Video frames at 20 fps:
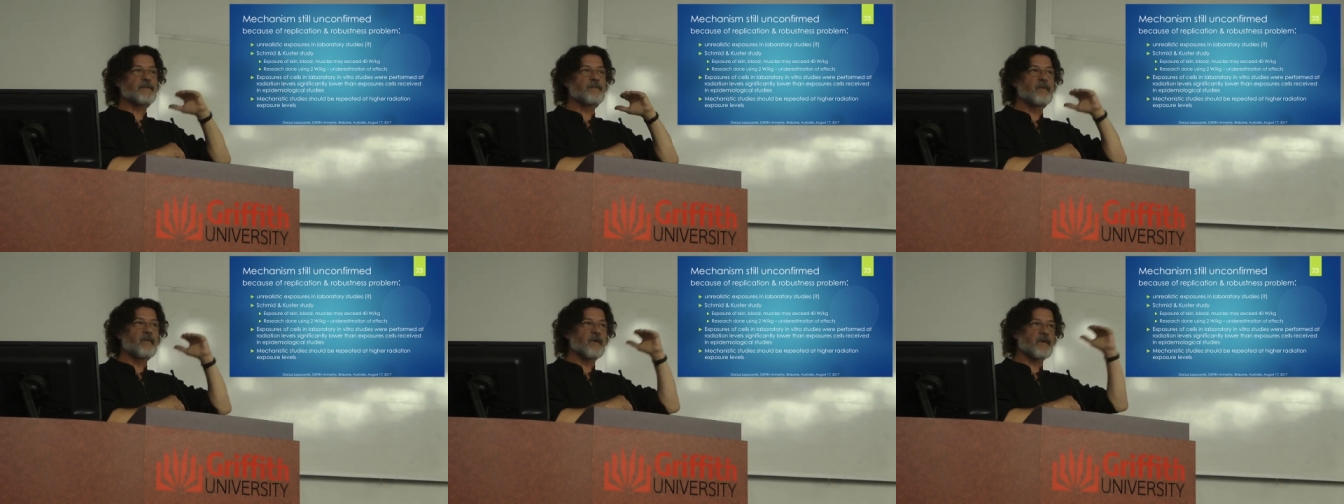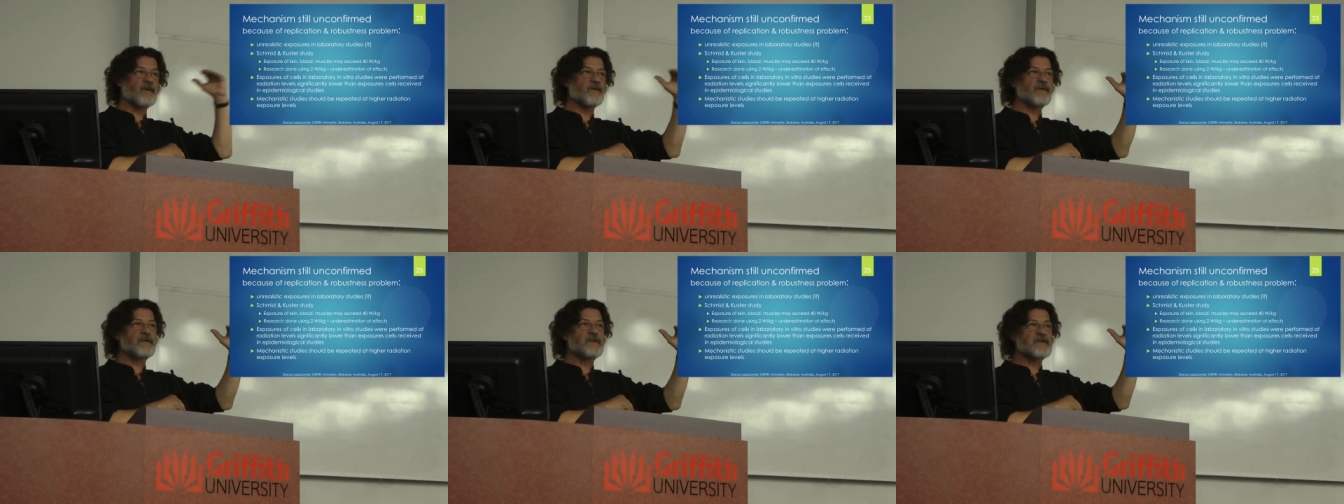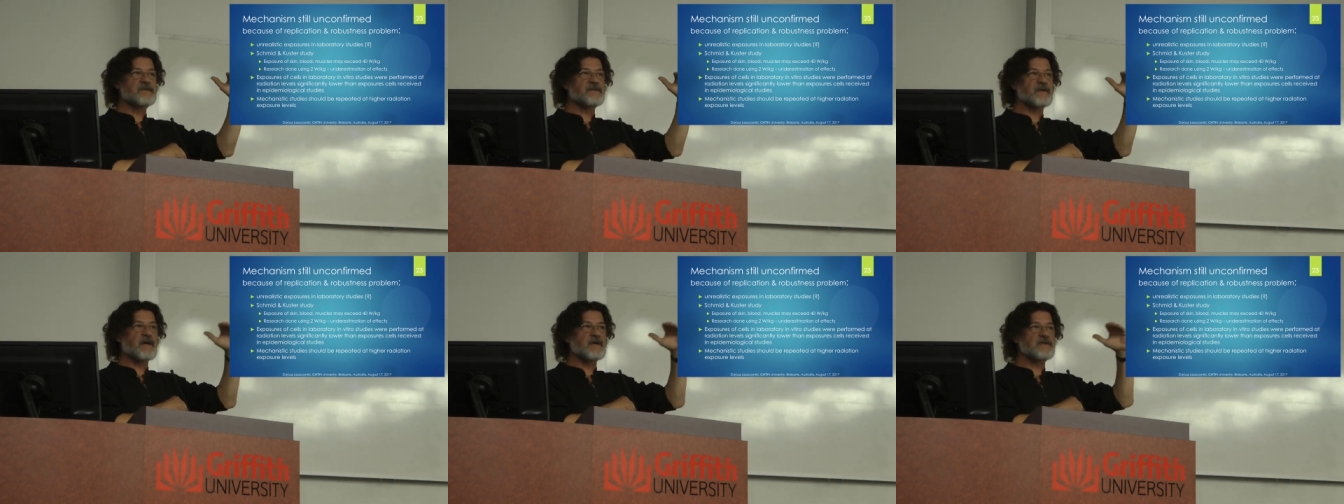but we were
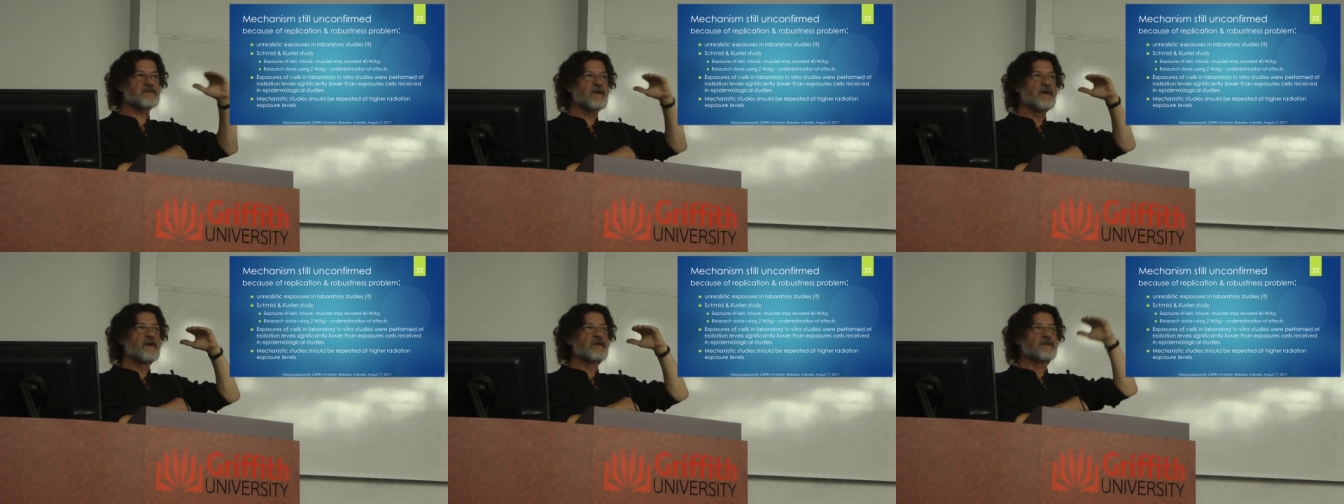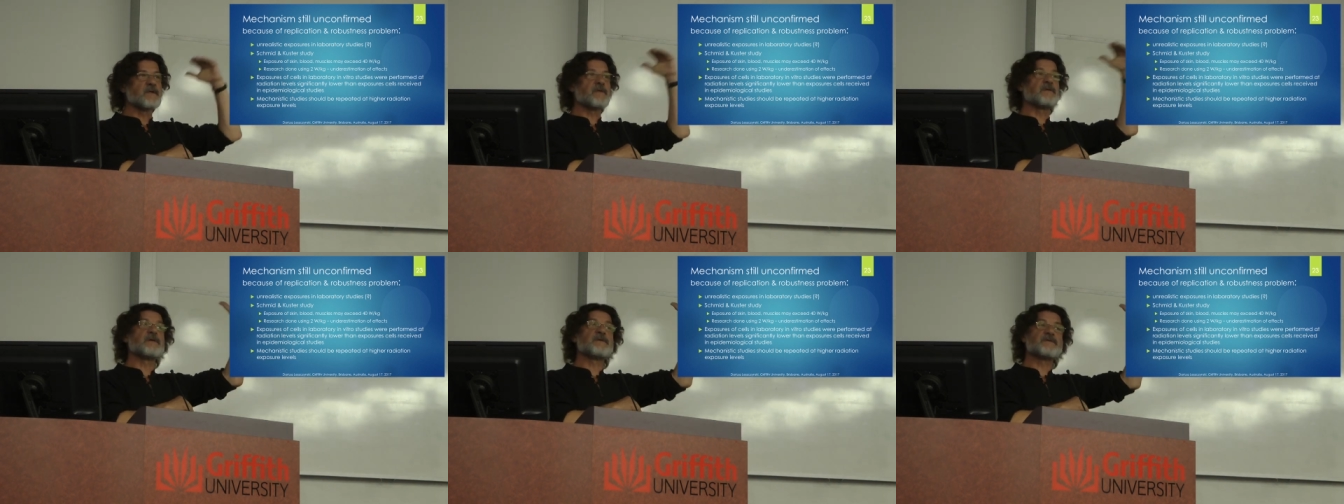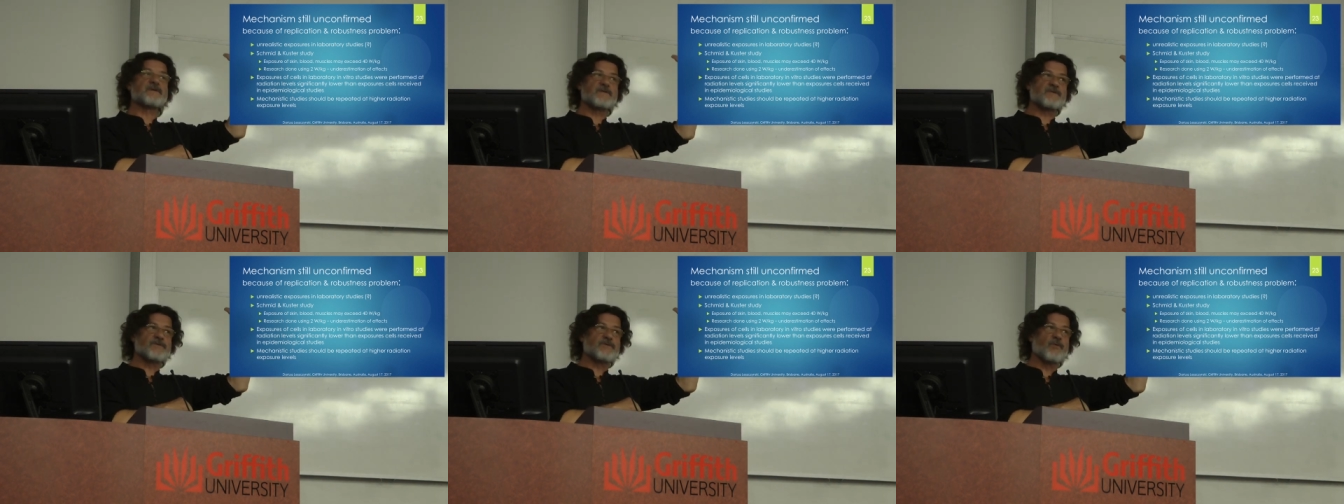criticized
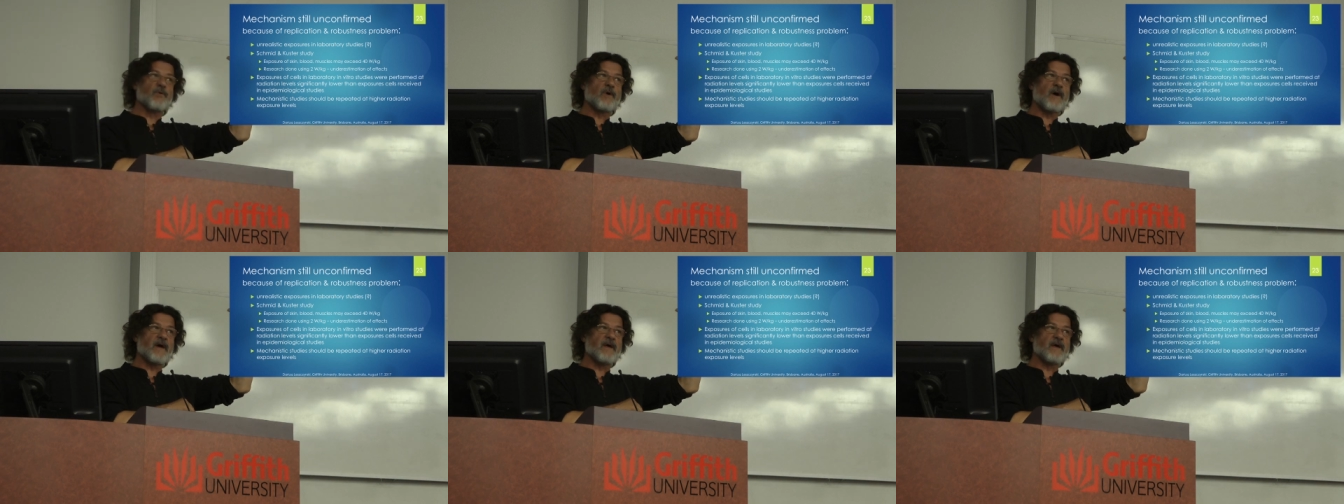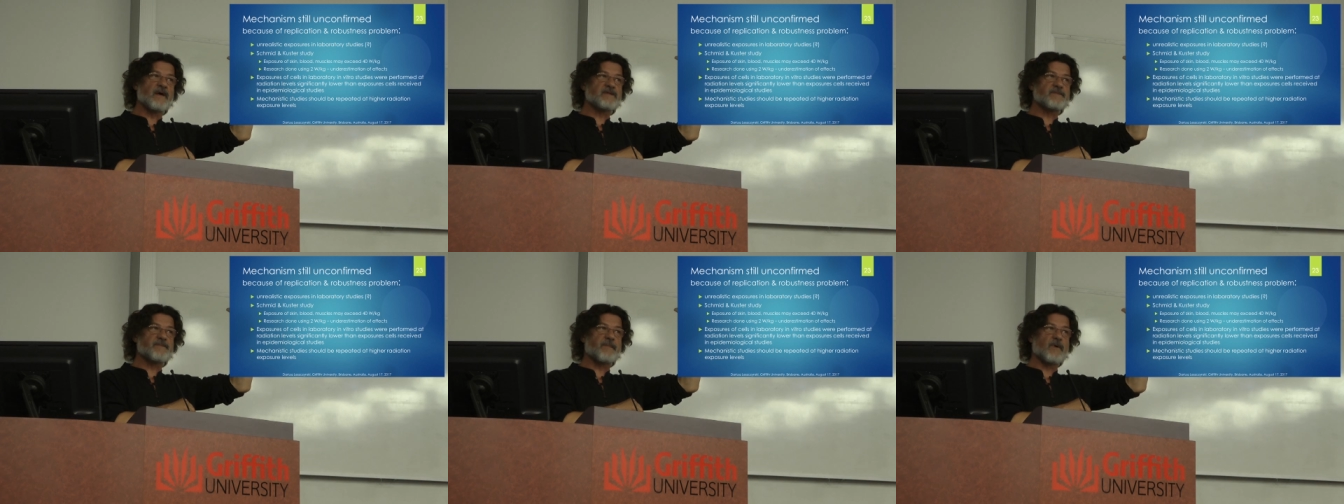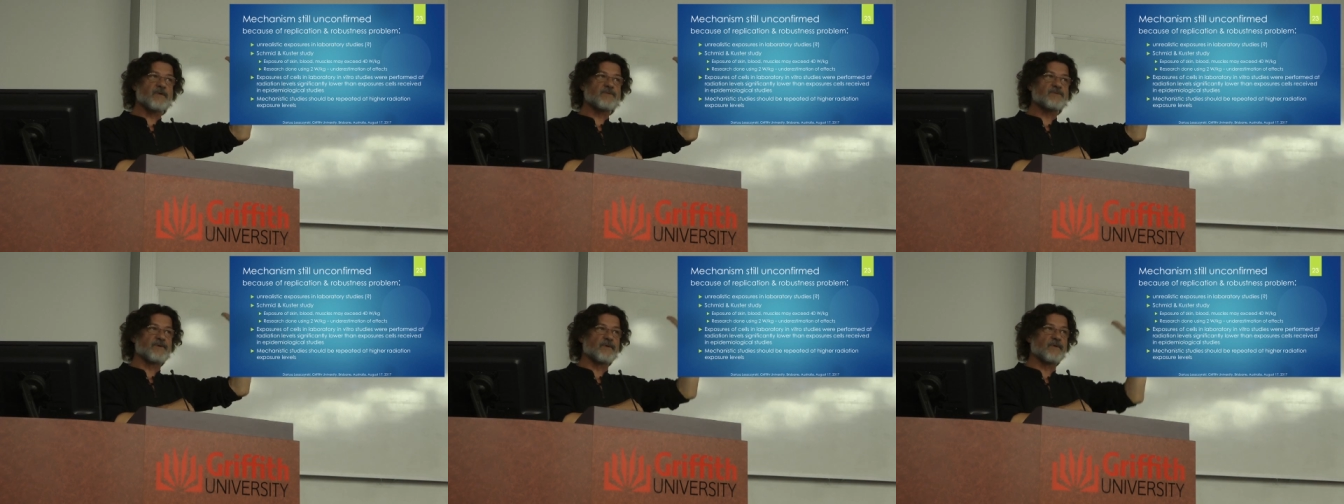that this is too high
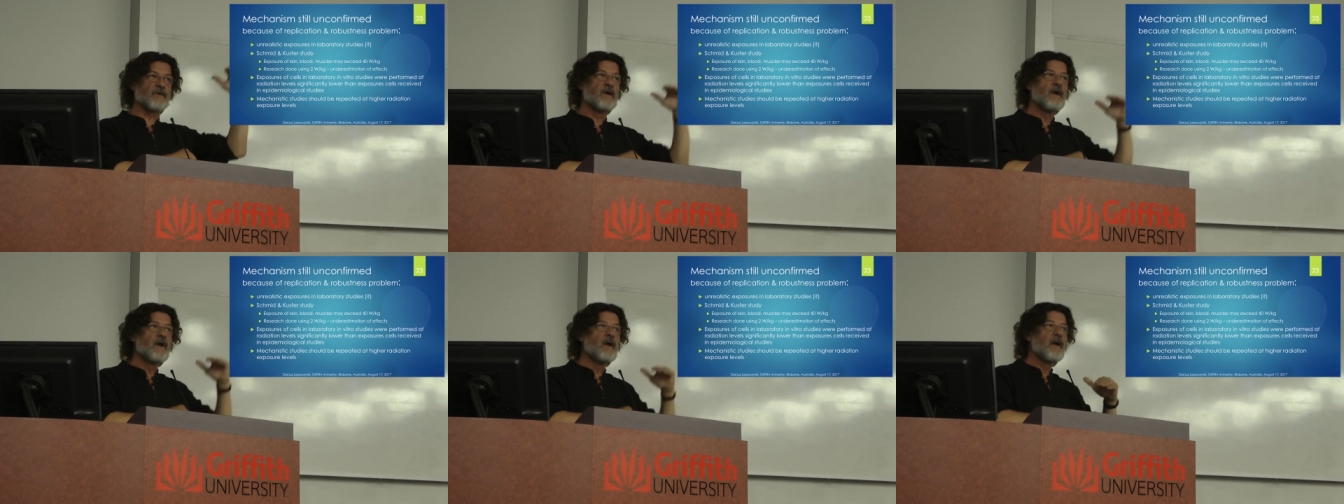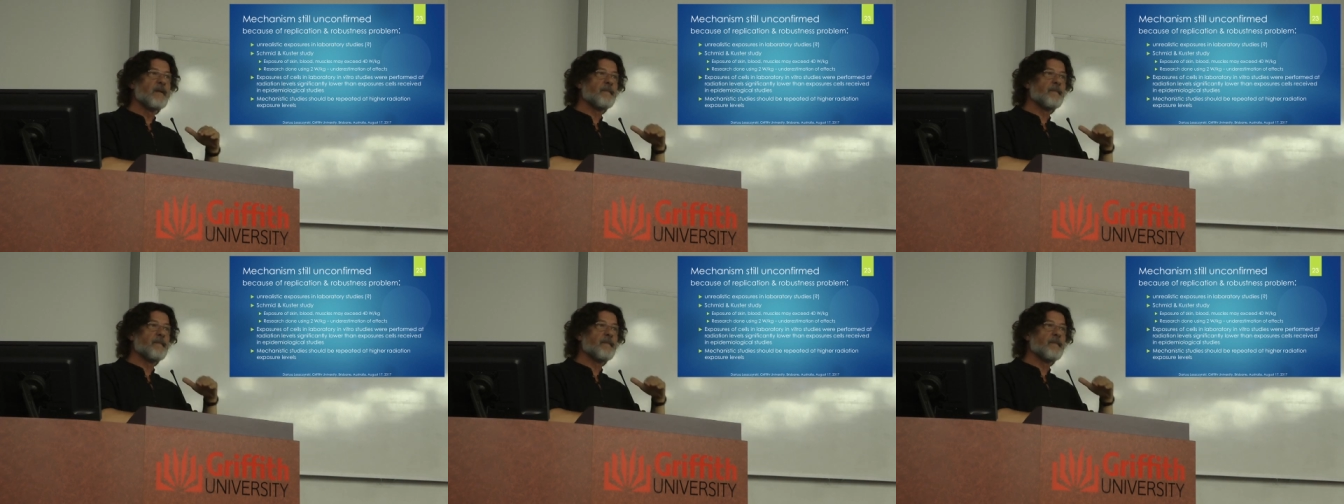exposure.